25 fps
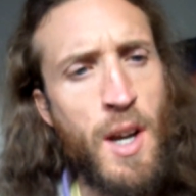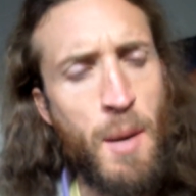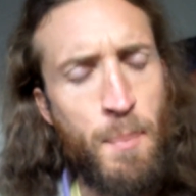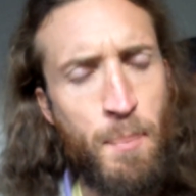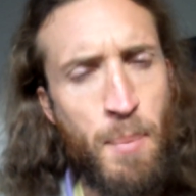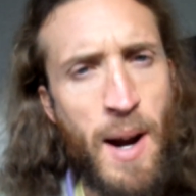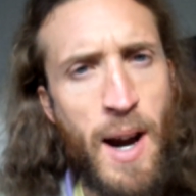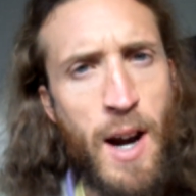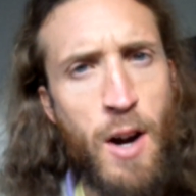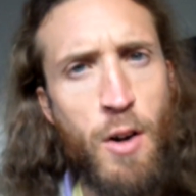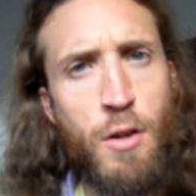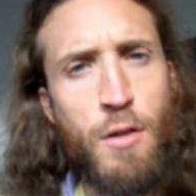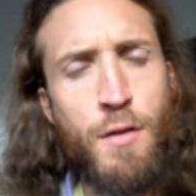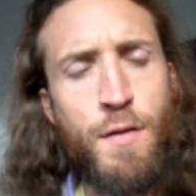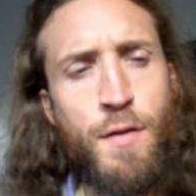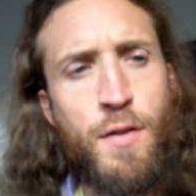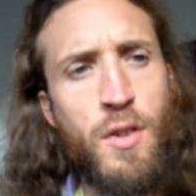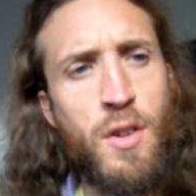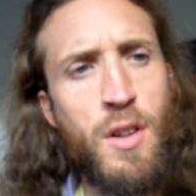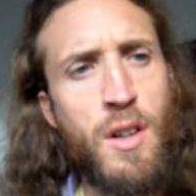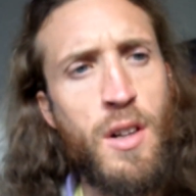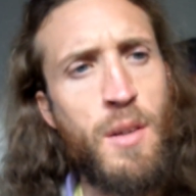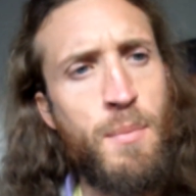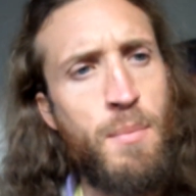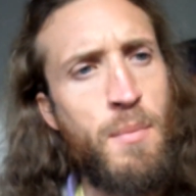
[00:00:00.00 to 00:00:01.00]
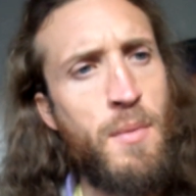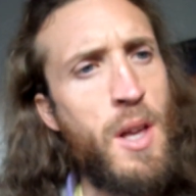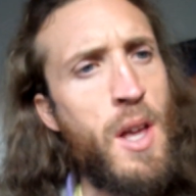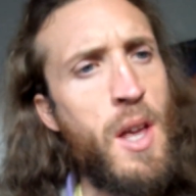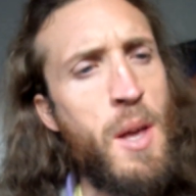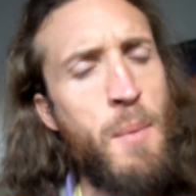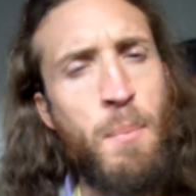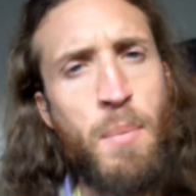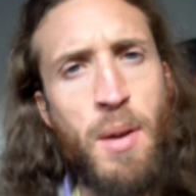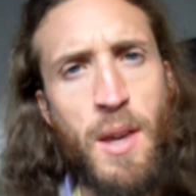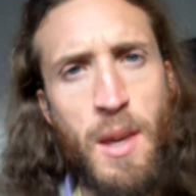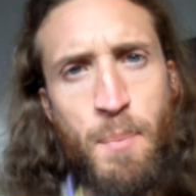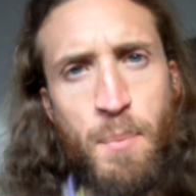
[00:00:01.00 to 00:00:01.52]
powerful
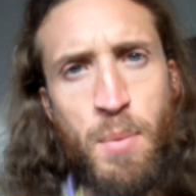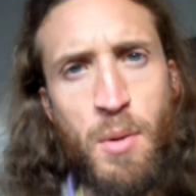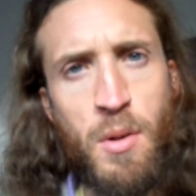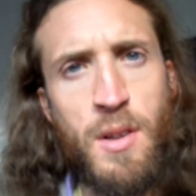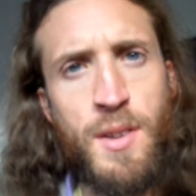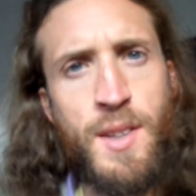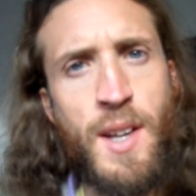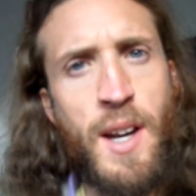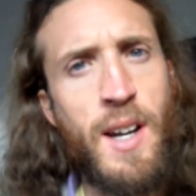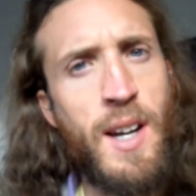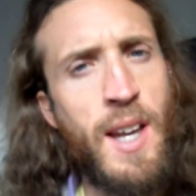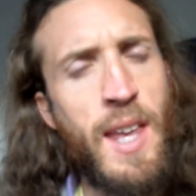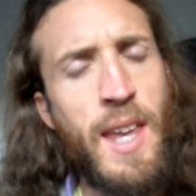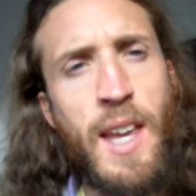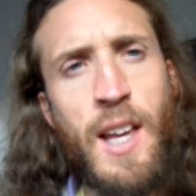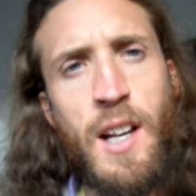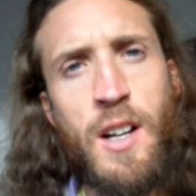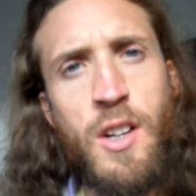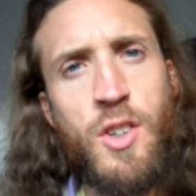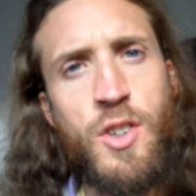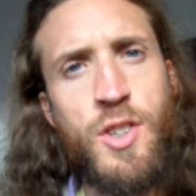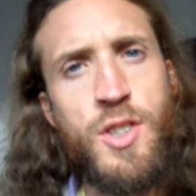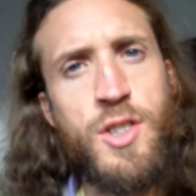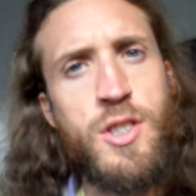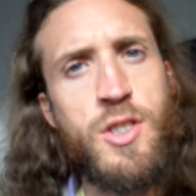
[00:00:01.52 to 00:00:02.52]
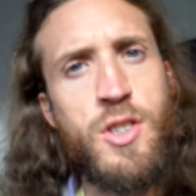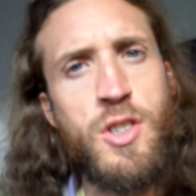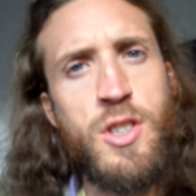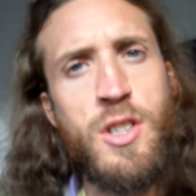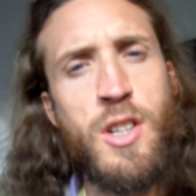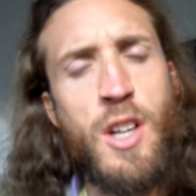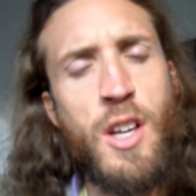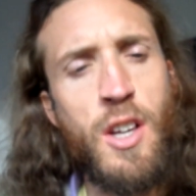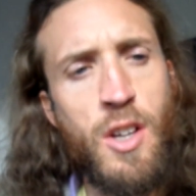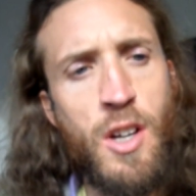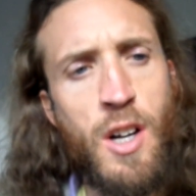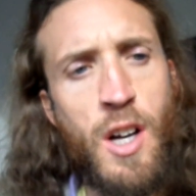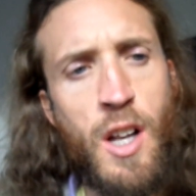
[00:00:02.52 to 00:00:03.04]
people, they're healers, just
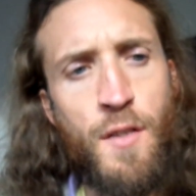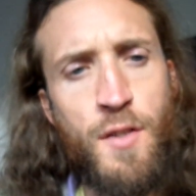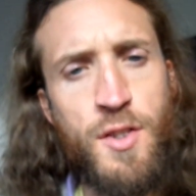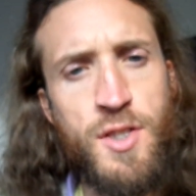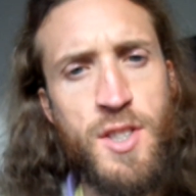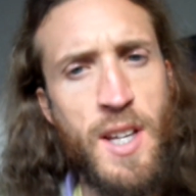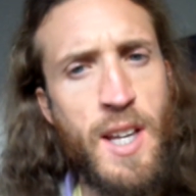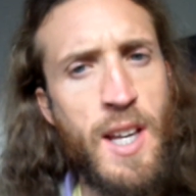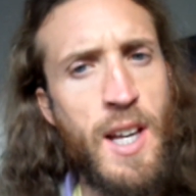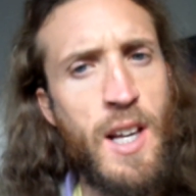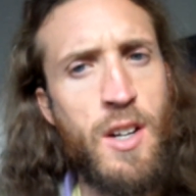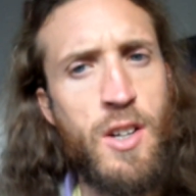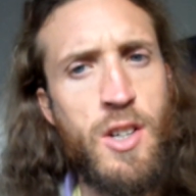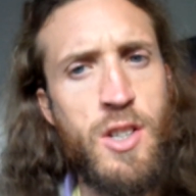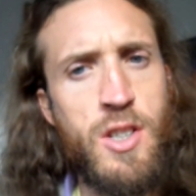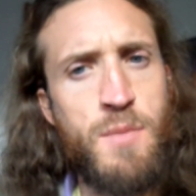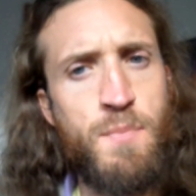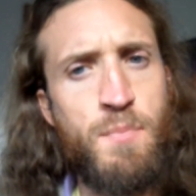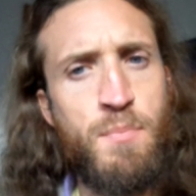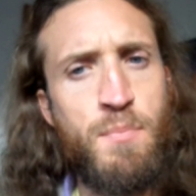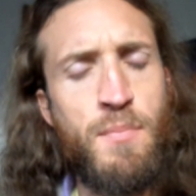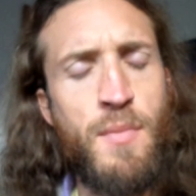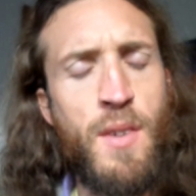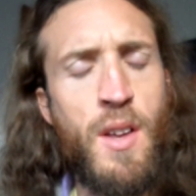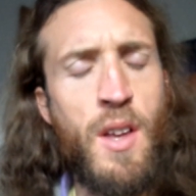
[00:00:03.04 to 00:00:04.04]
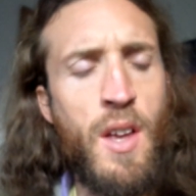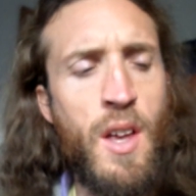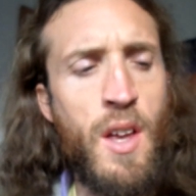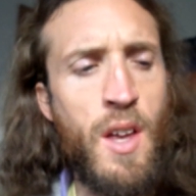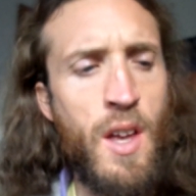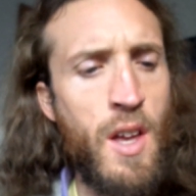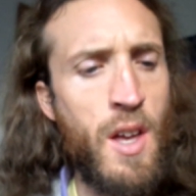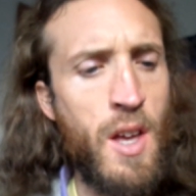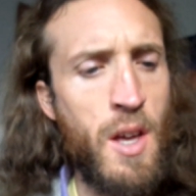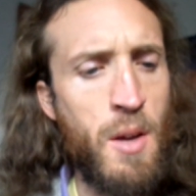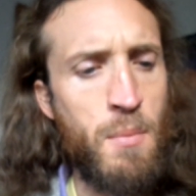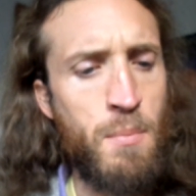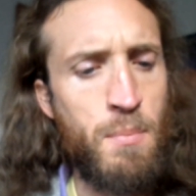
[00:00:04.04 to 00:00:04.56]
like all of us are healers,
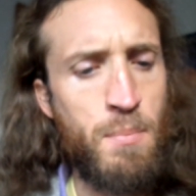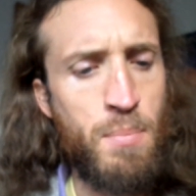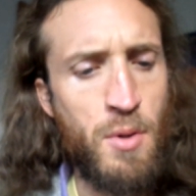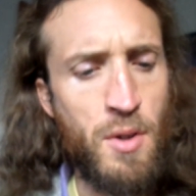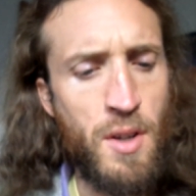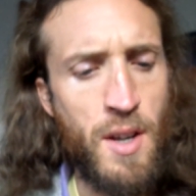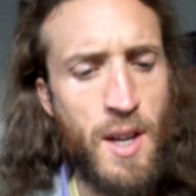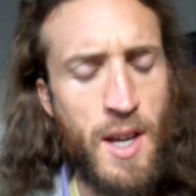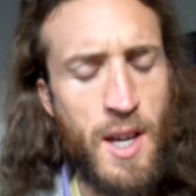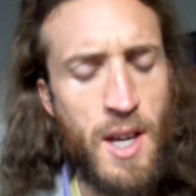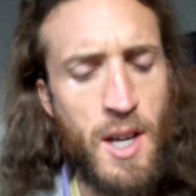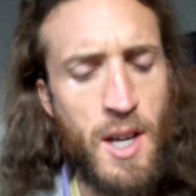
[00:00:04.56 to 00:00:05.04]
but